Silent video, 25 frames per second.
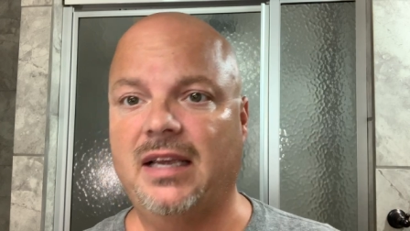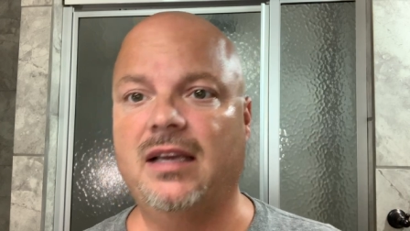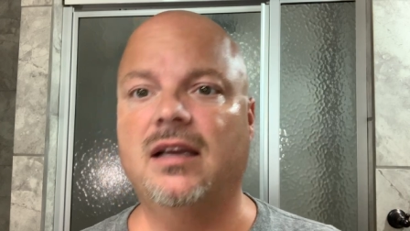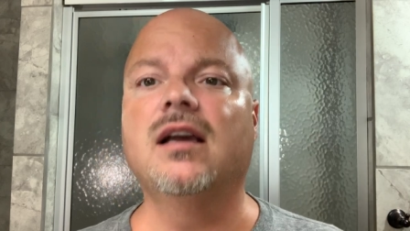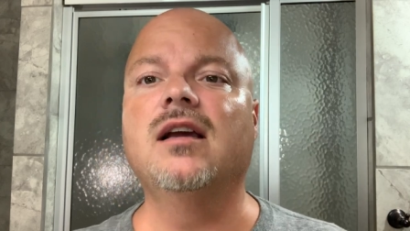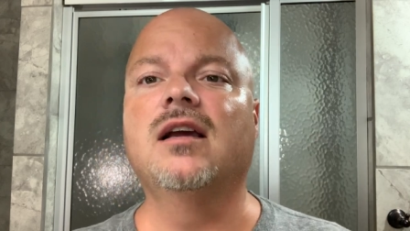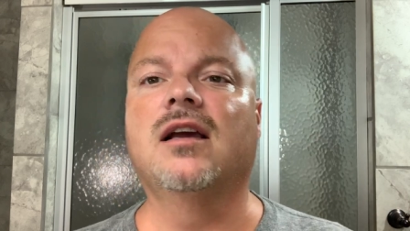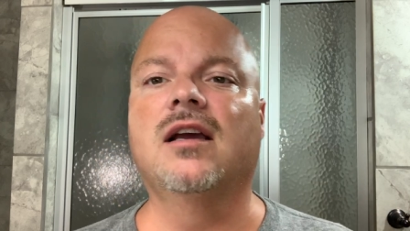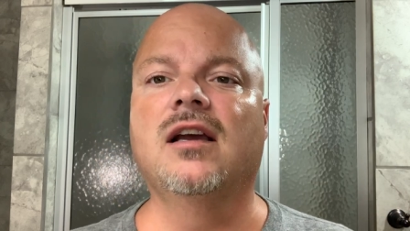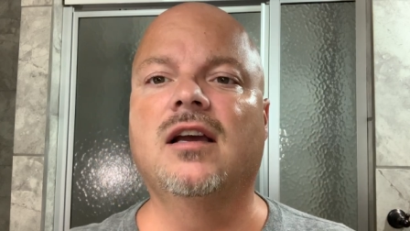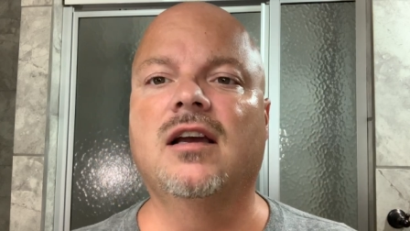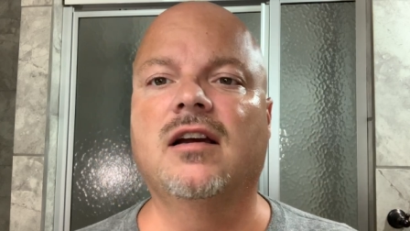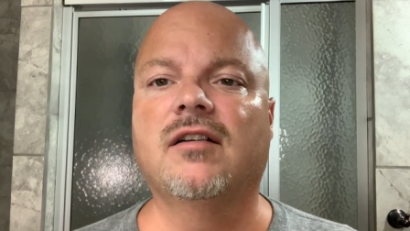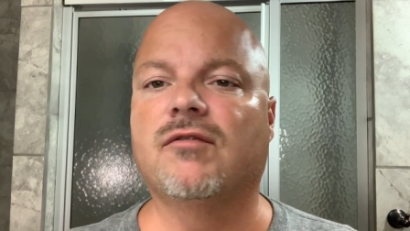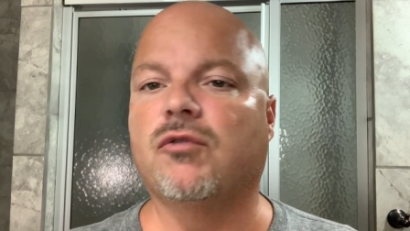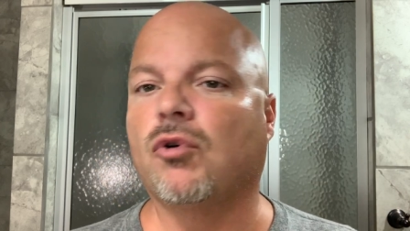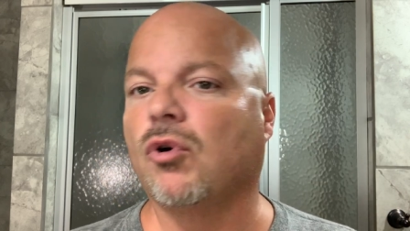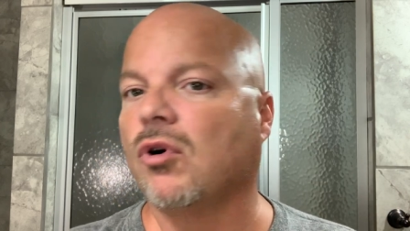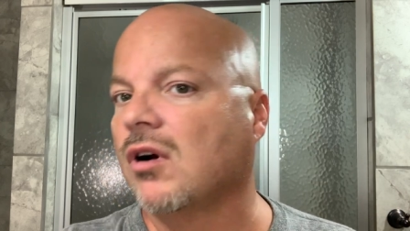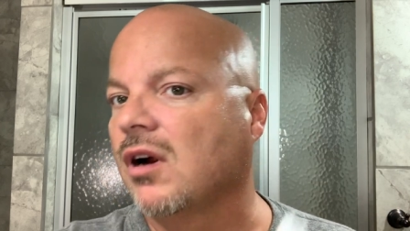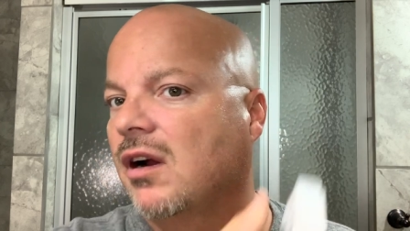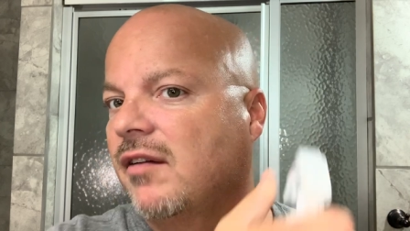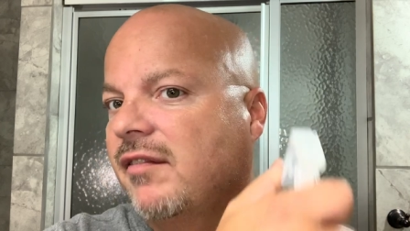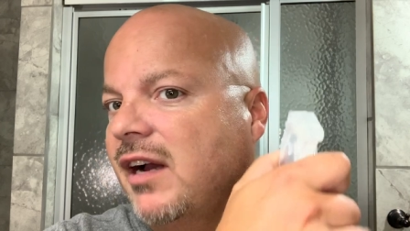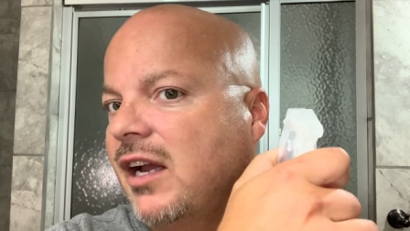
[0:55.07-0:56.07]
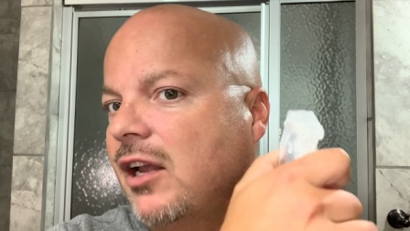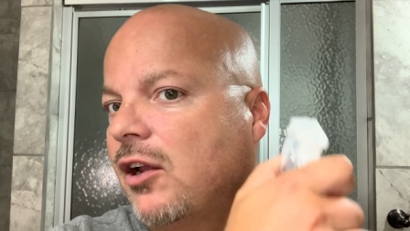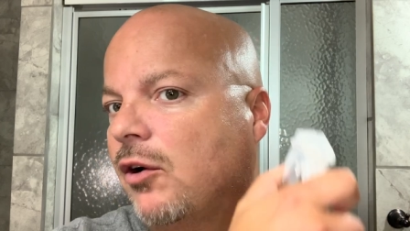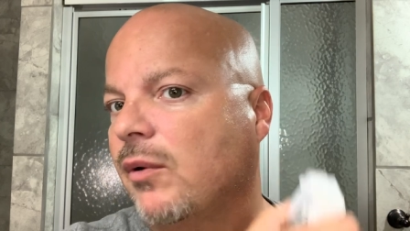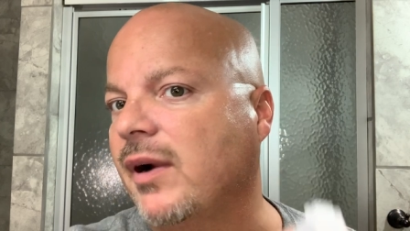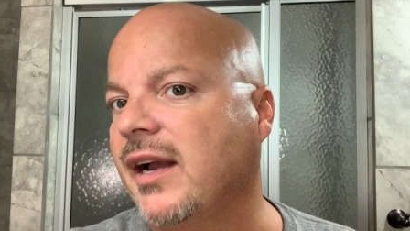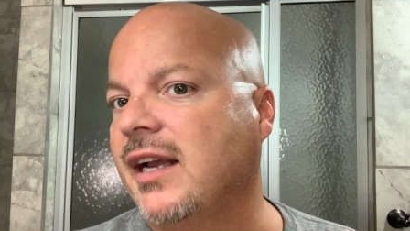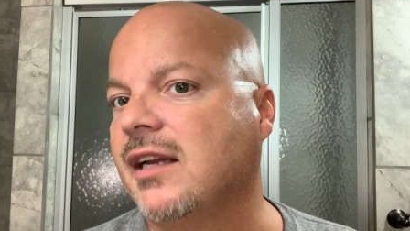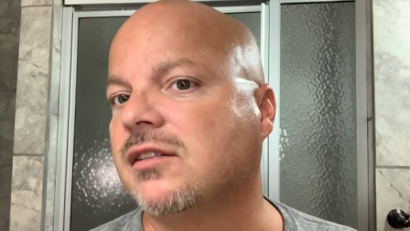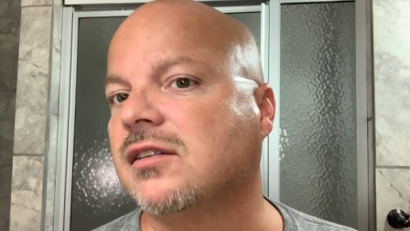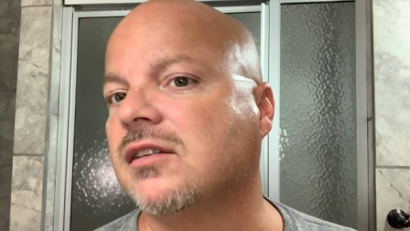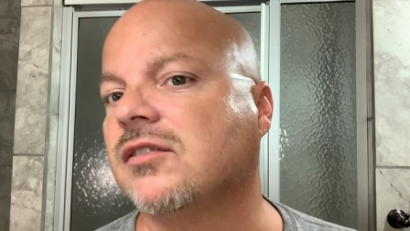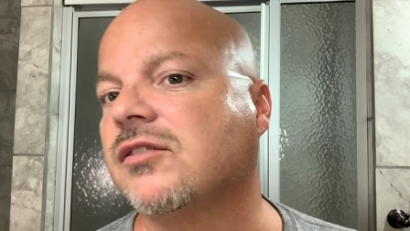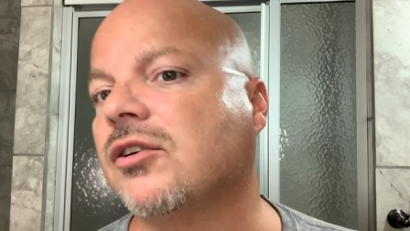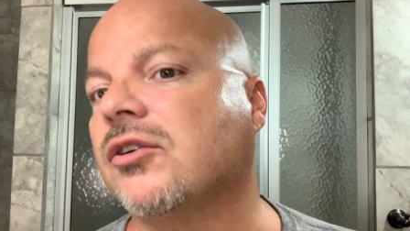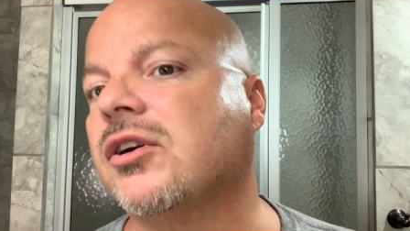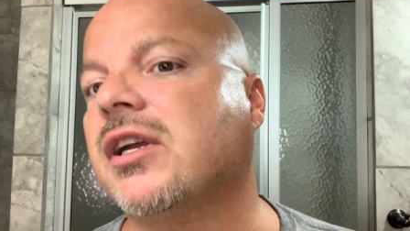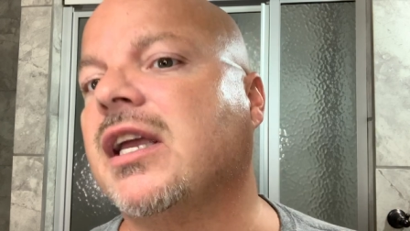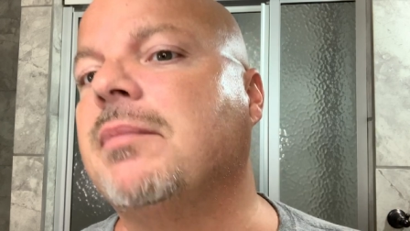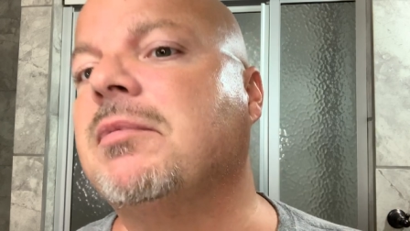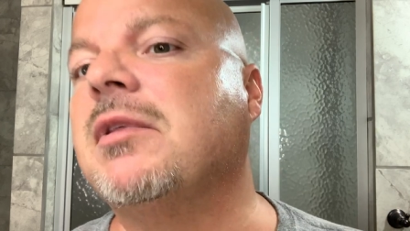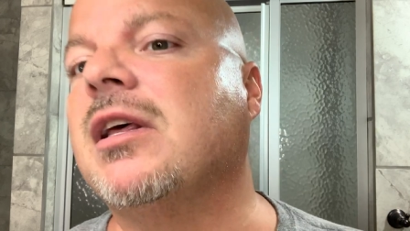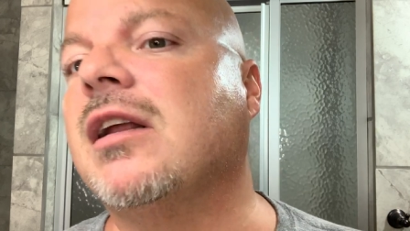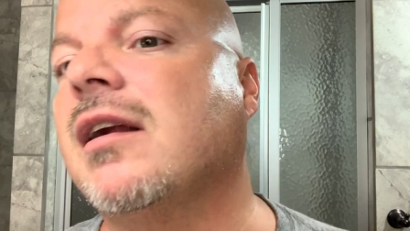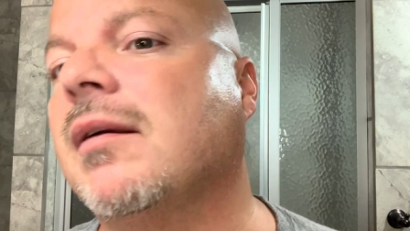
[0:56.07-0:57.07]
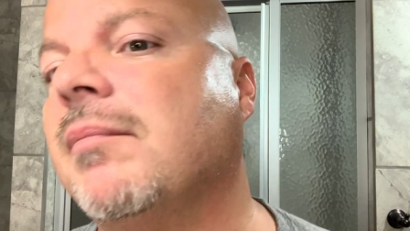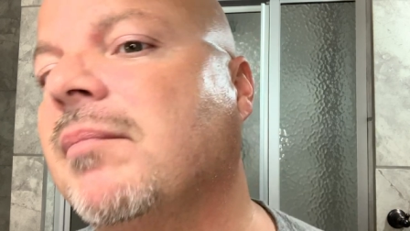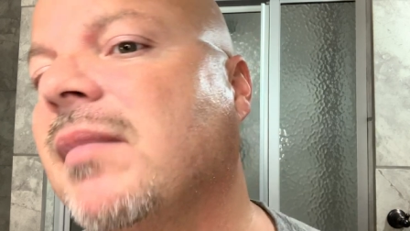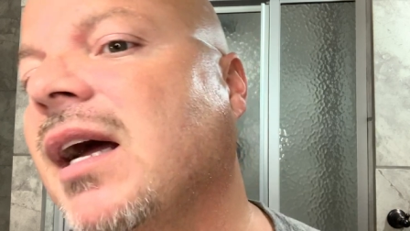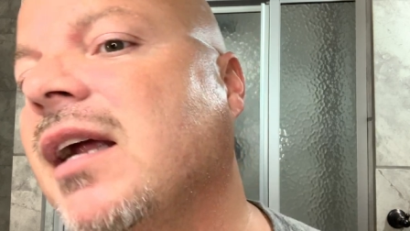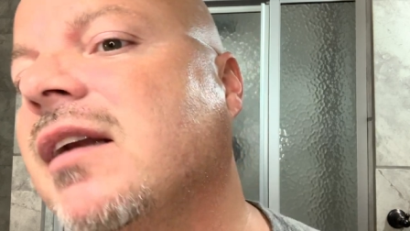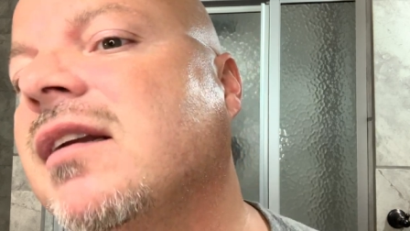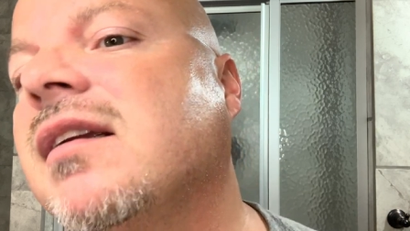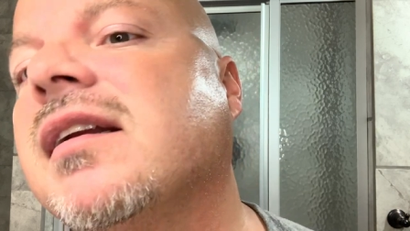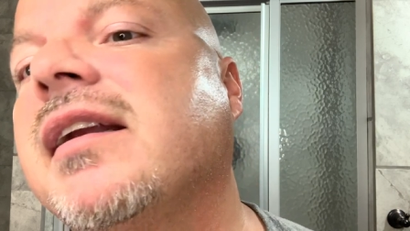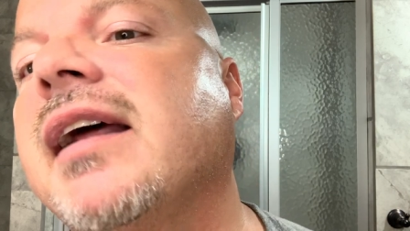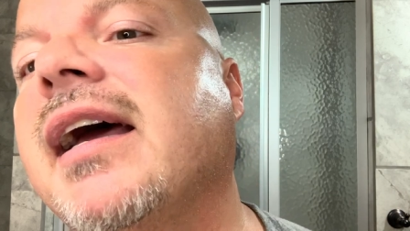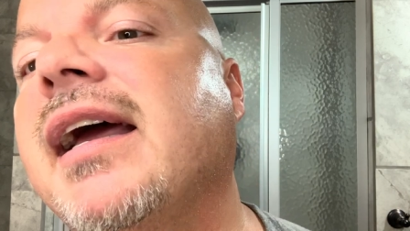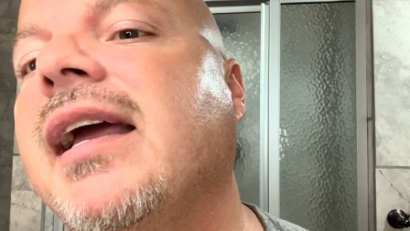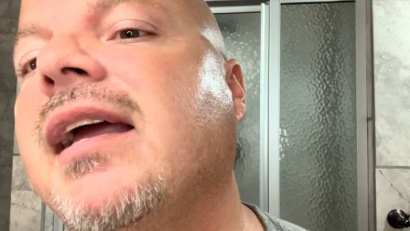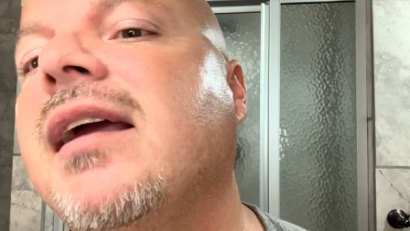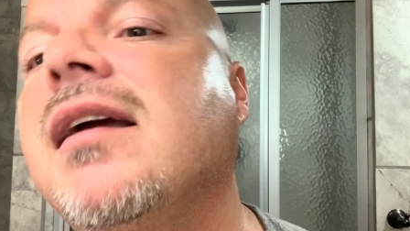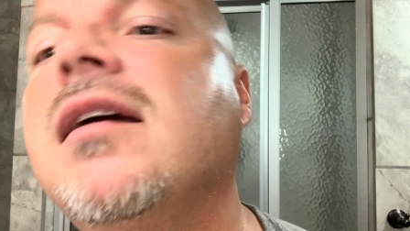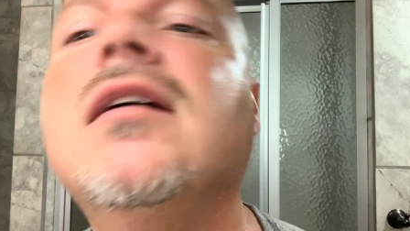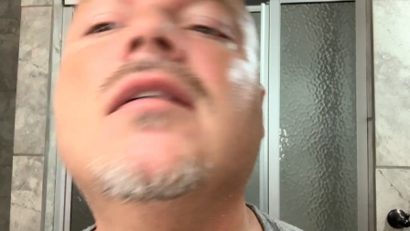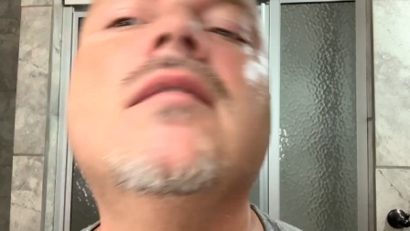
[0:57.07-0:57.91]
for evaluation, so keep that in mind. Today,